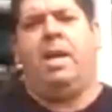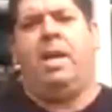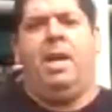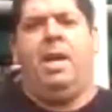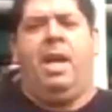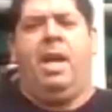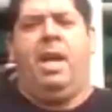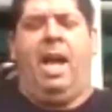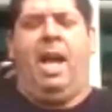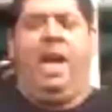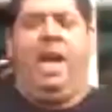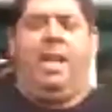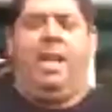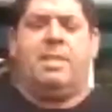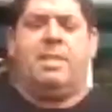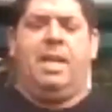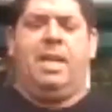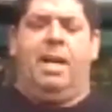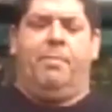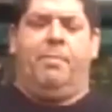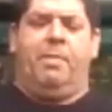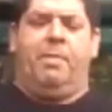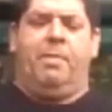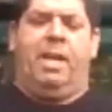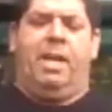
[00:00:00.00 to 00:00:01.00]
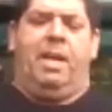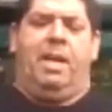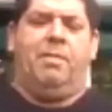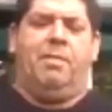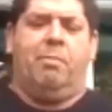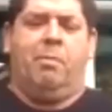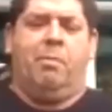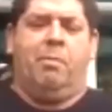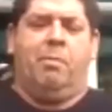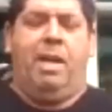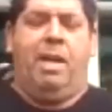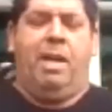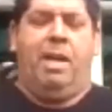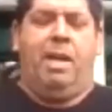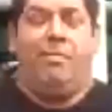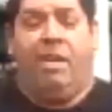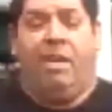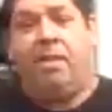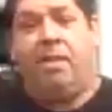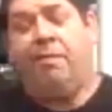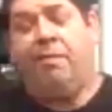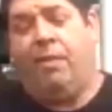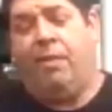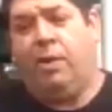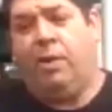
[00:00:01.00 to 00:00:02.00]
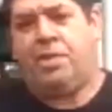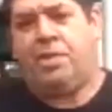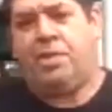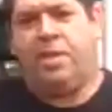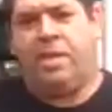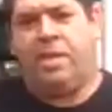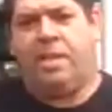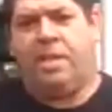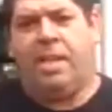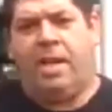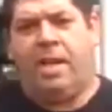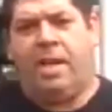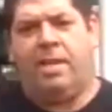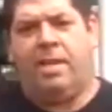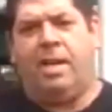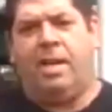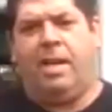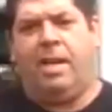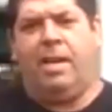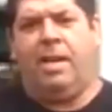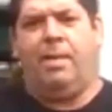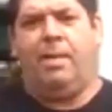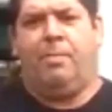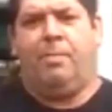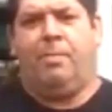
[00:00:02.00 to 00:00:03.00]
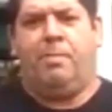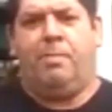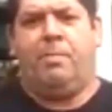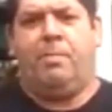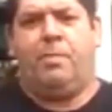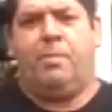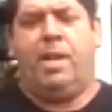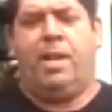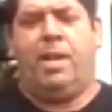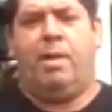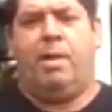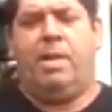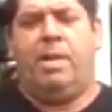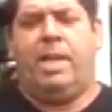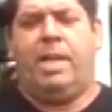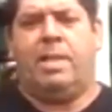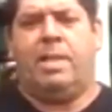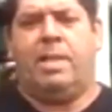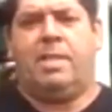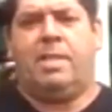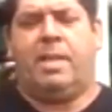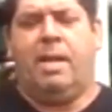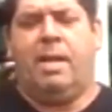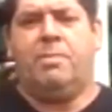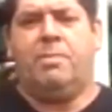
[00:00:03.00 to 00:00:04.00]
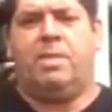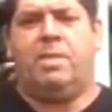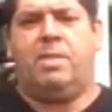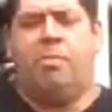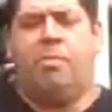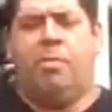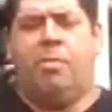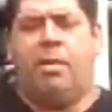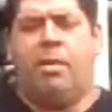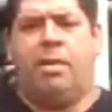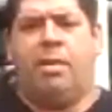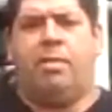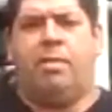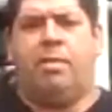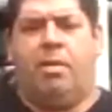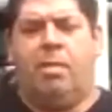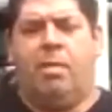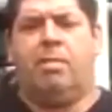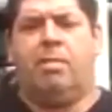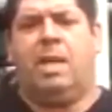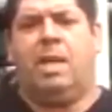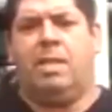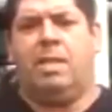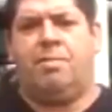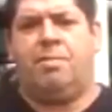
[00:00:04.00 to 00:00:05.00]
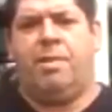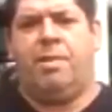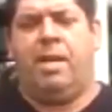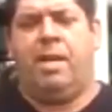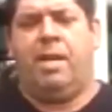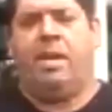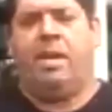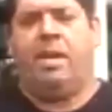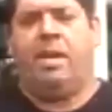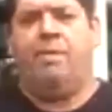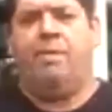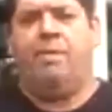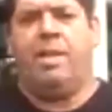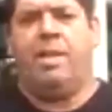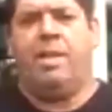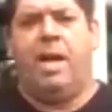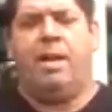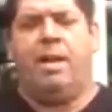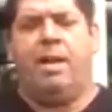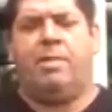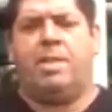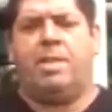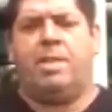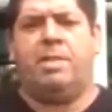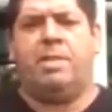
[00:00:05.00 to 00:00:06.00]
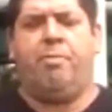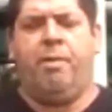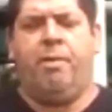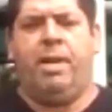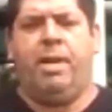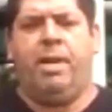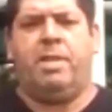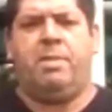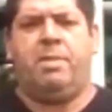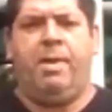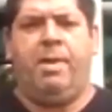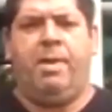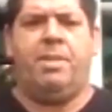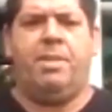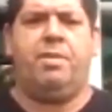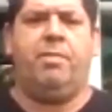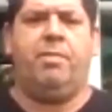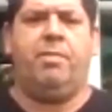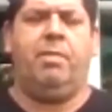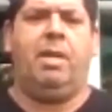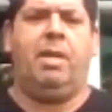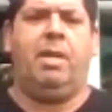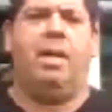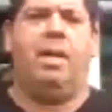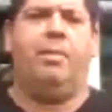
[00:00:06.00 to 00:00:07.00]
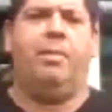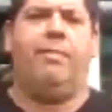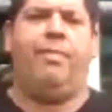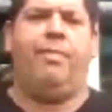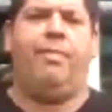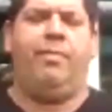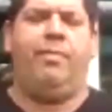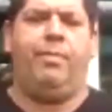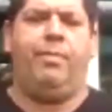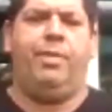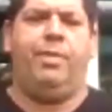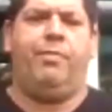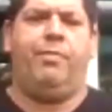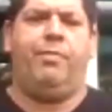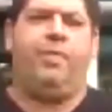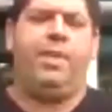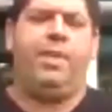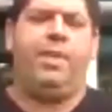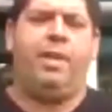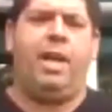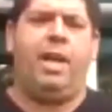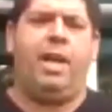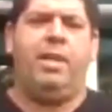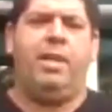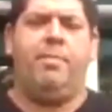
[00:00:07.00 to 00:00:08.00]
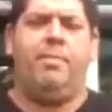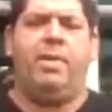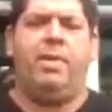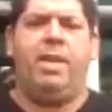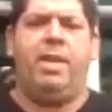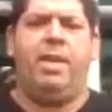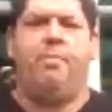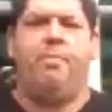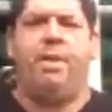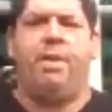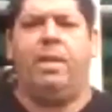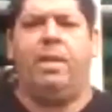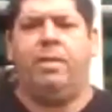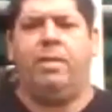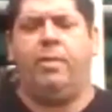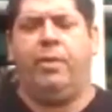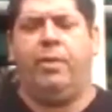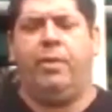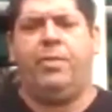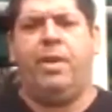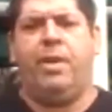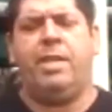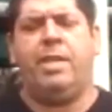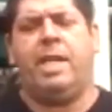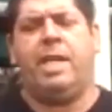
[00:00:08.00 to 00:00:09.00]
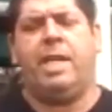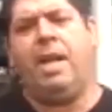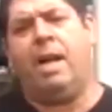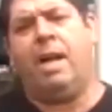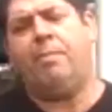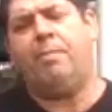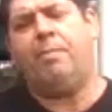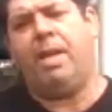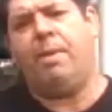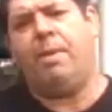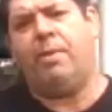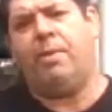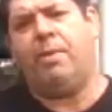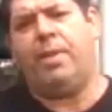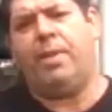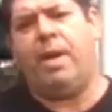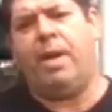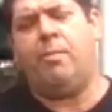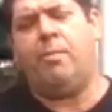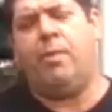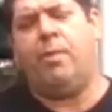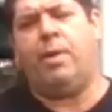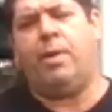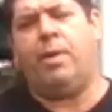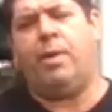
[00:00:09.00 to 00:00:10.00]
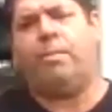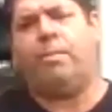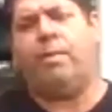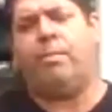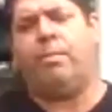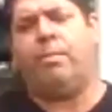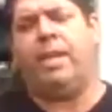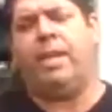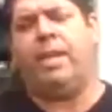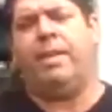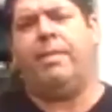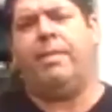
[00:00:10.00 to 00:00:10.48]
and we're very fortunate that we get to come to work on country every day, which is pretty special for not only me but also the young people that work with me.